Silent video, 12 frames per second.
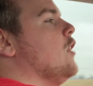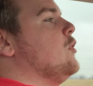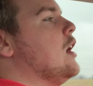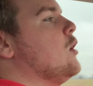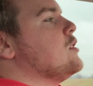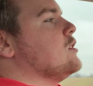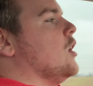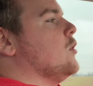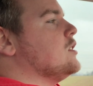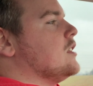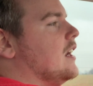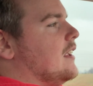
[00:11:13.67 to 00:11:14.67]
There is no
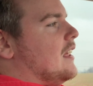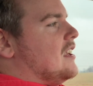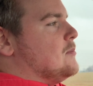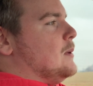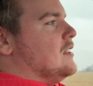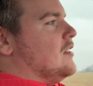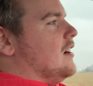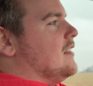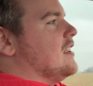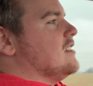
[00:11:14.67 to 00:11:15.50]
study that has been done that